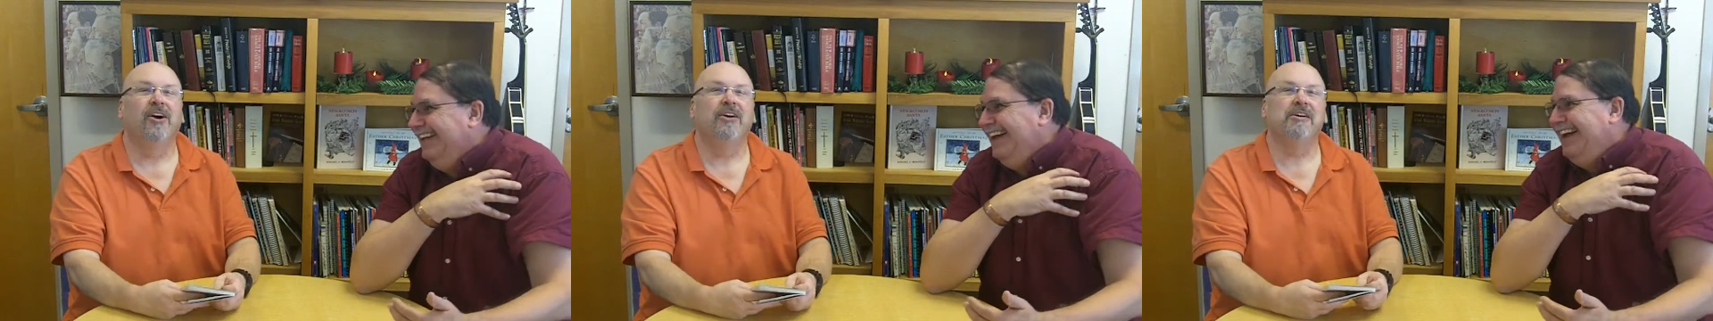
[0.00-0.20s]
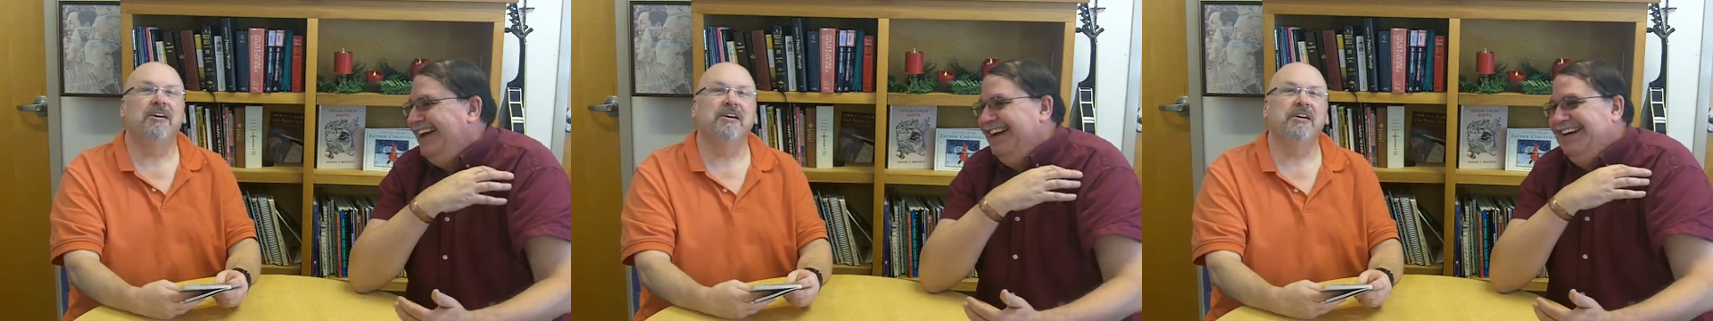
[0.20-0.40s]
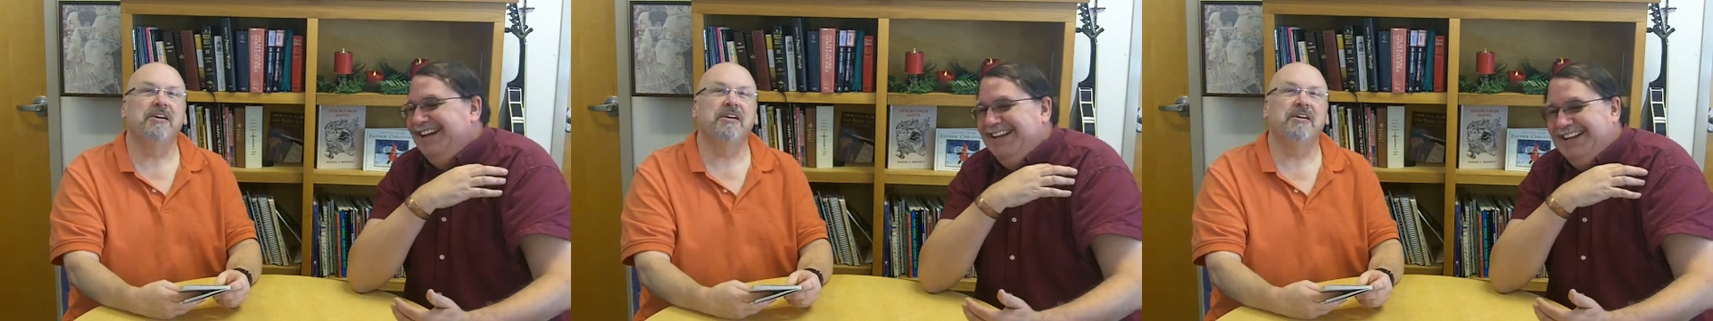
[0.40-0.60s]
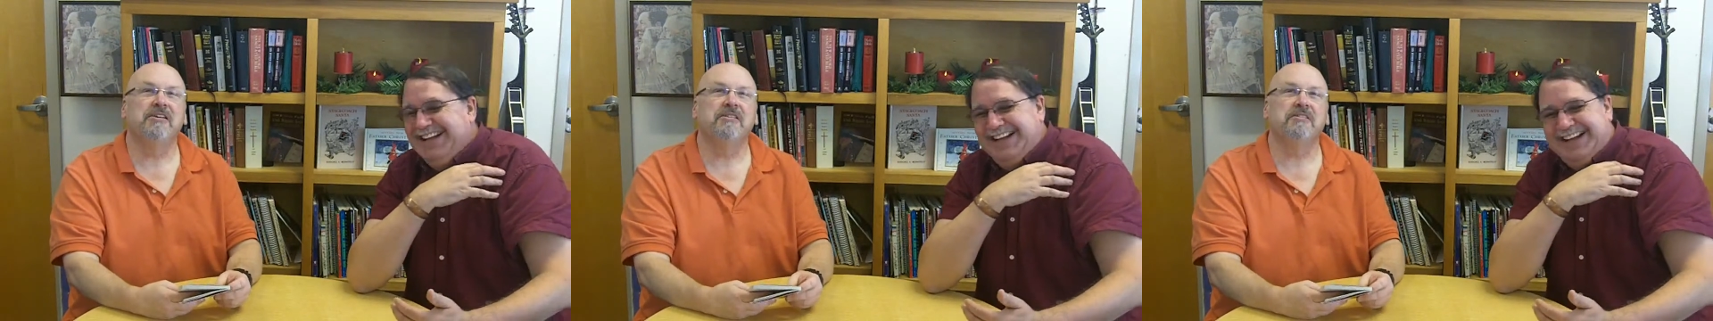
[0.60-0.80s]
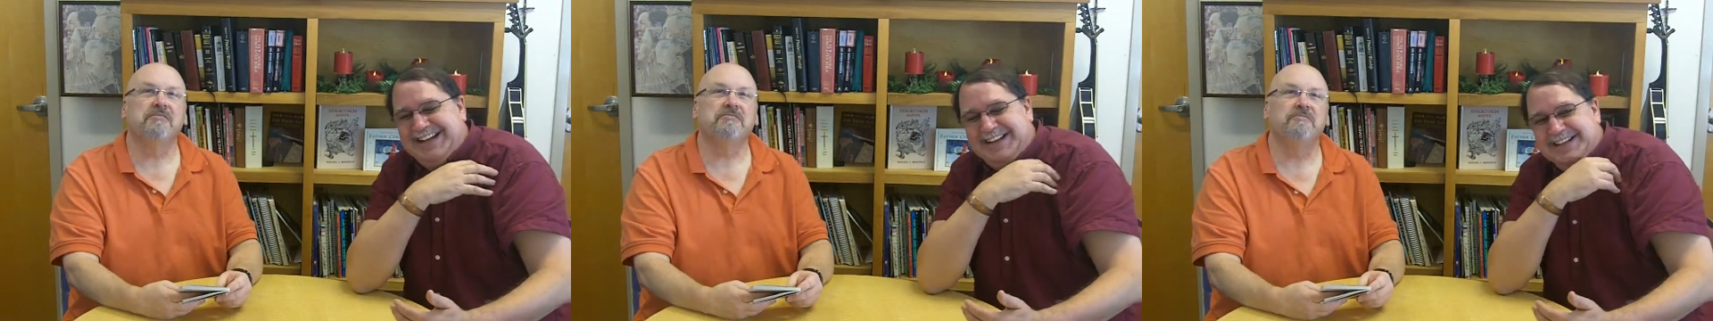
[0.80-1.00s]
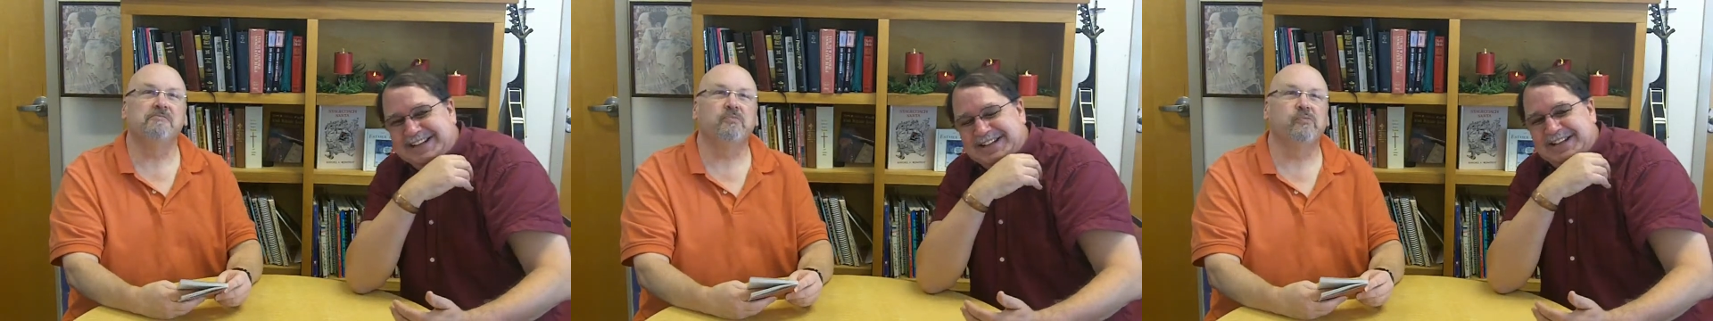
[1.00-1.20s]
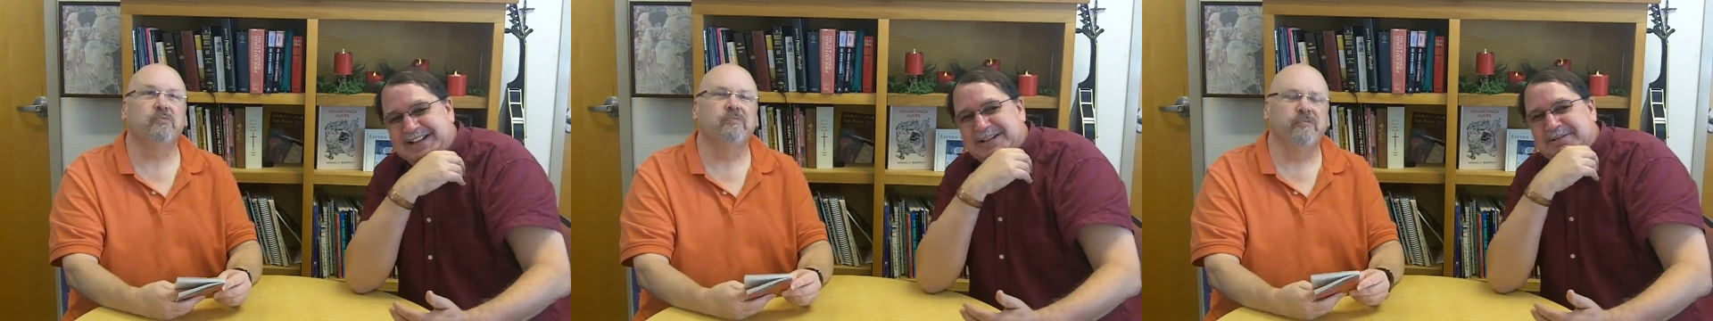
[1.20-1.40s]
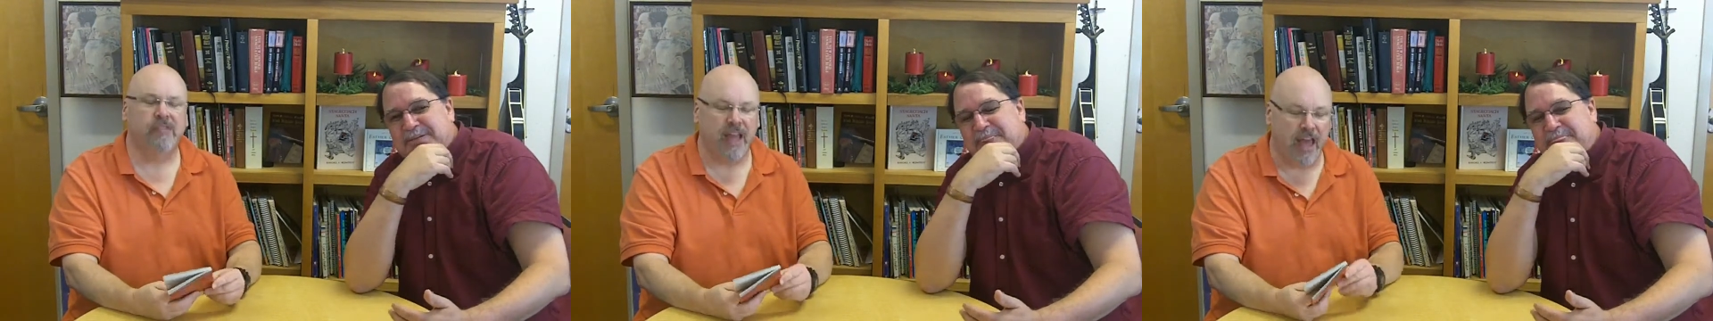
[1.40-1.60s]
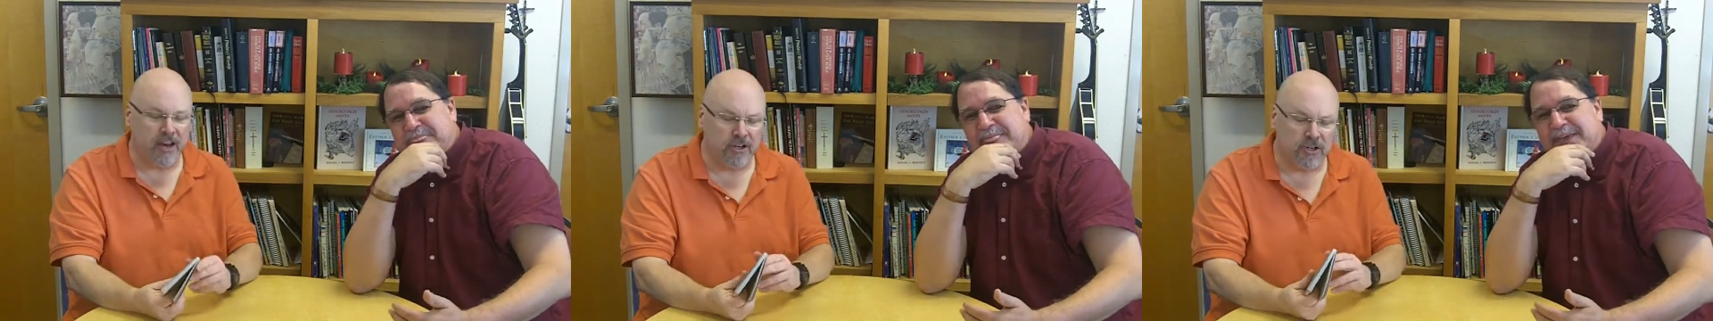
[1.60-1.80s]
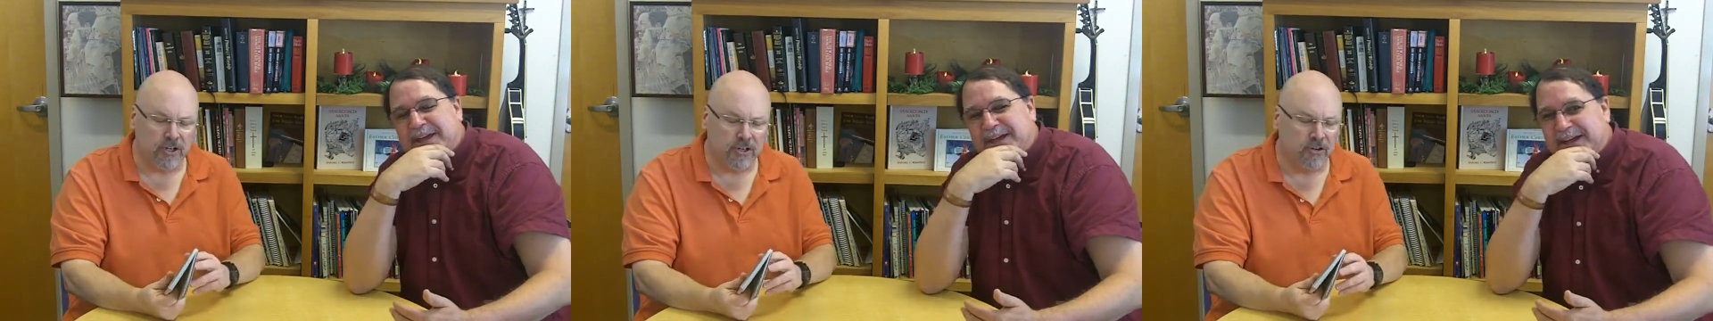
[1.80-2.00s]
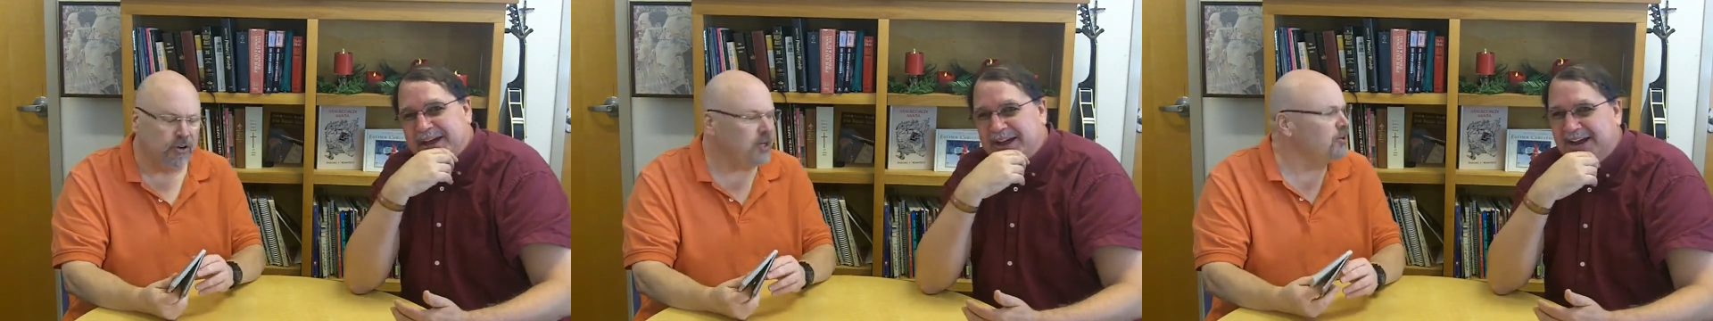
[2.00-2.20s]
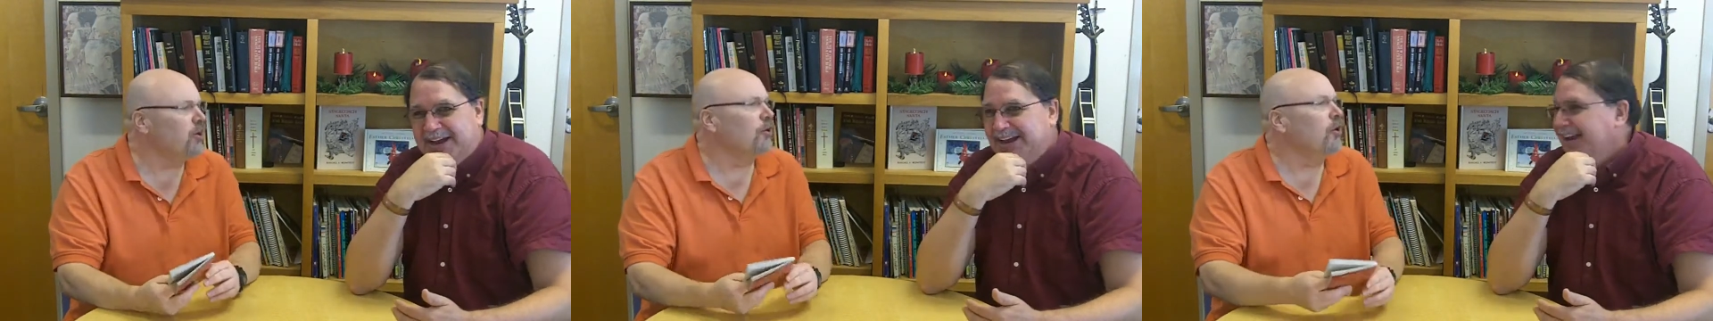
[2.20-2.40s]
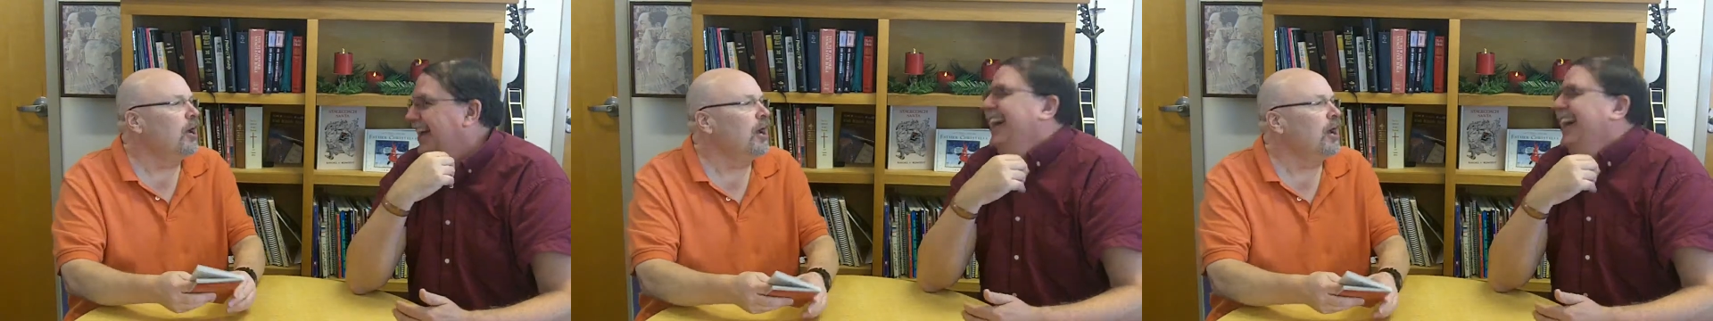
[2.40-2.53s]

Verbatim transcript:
Speaker 1: um, and he turned green? No.